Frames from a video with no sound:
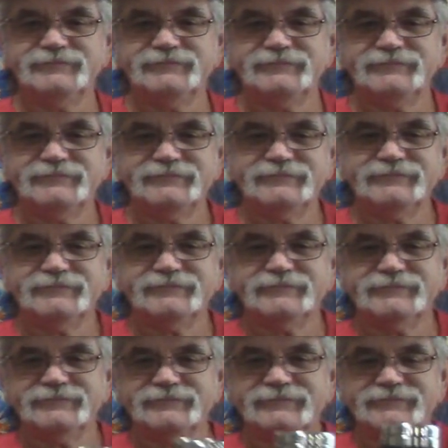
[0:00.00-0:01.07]

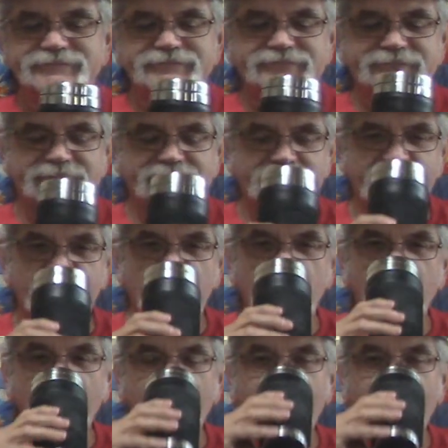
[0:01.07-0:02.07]
[no speech]